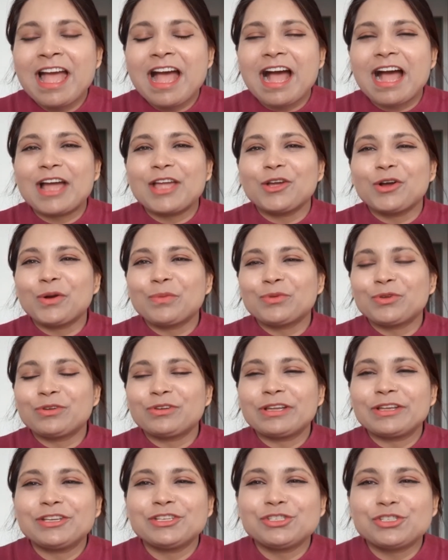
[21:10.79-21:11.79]
I hope
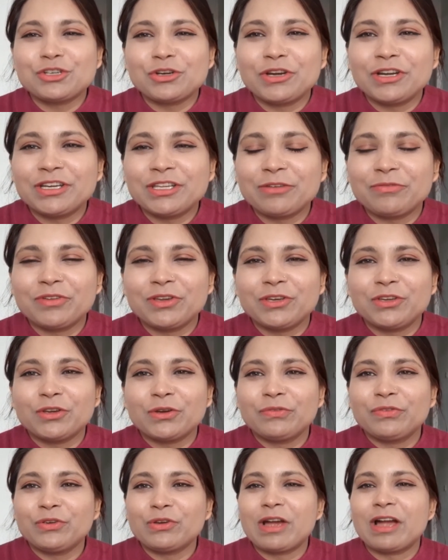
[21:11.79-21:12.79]
you enjoyed the video.
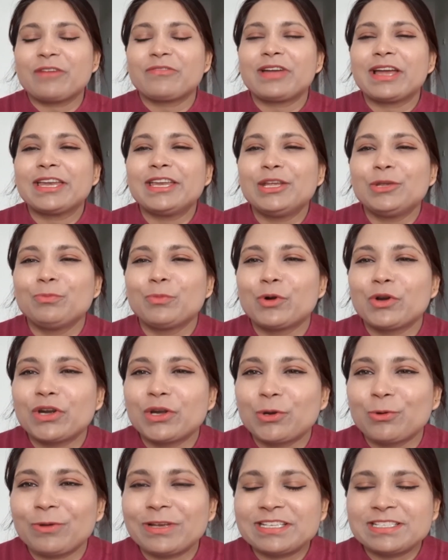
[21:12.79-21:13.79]
If you have any more
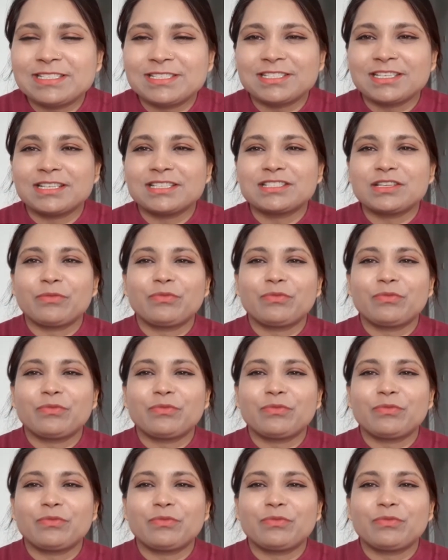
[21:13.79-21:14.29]
questions,